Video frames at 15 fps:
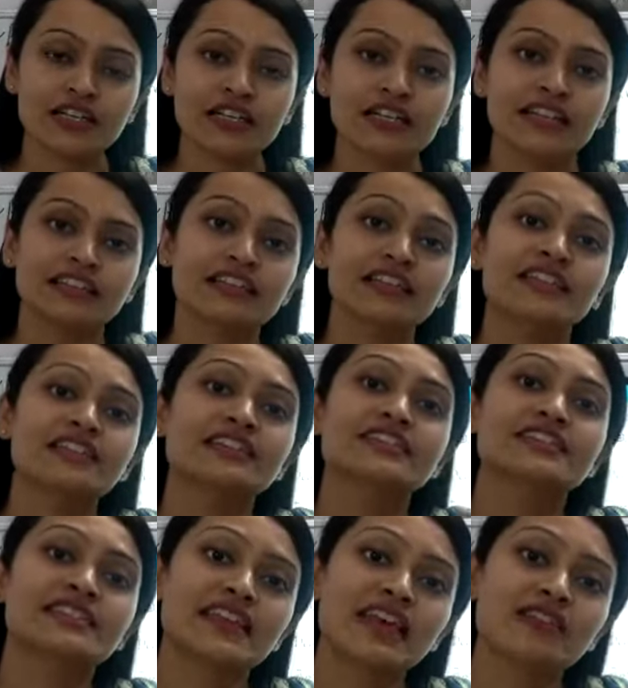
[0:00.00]
Netherlands
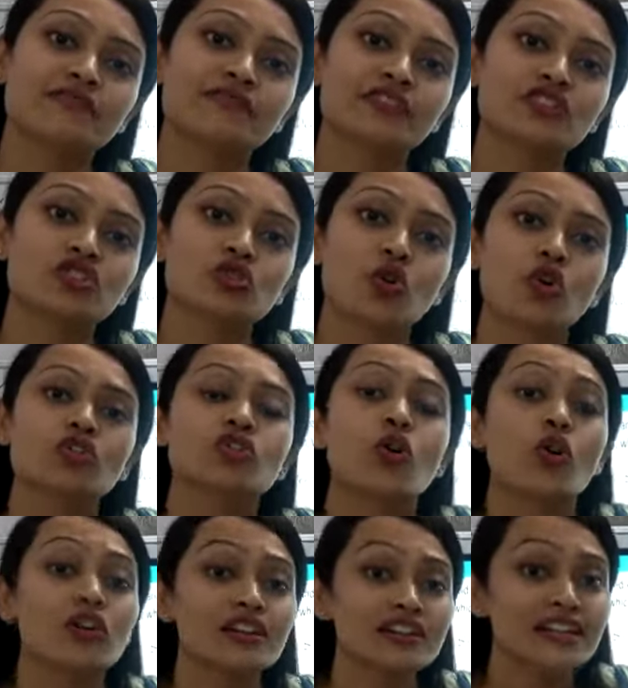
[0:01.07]
itself is called
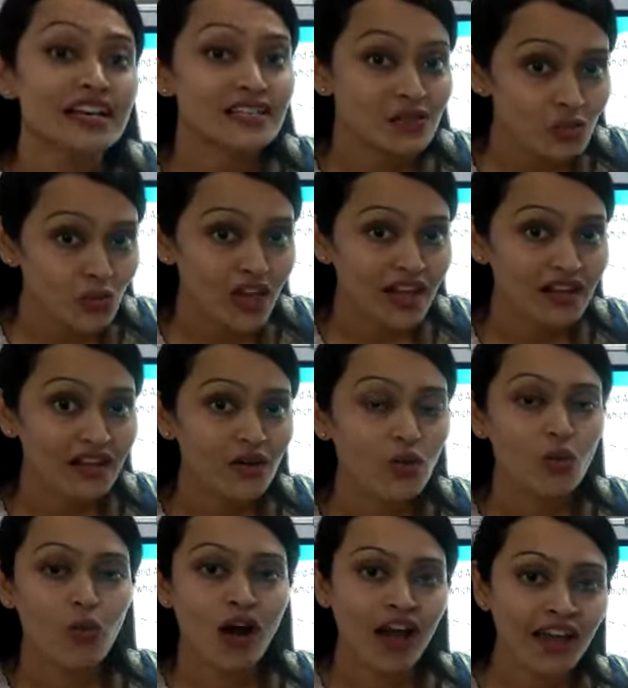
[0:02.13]
Holland as well.
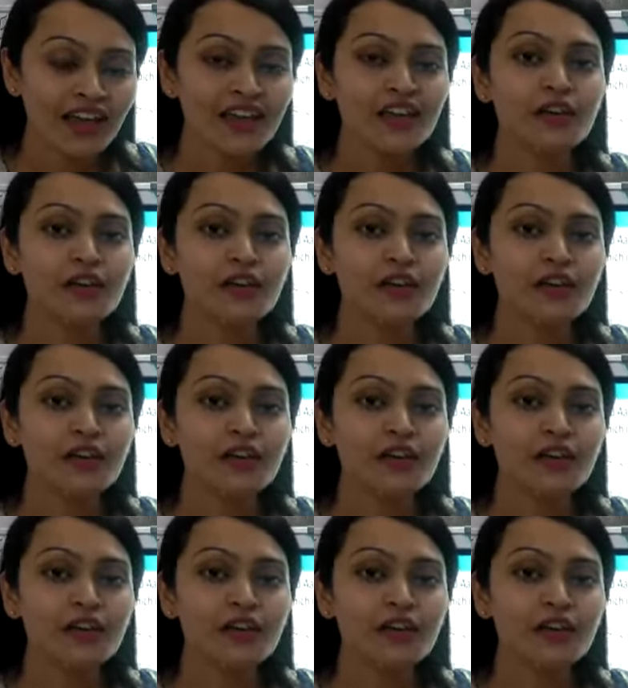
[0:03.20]
Why?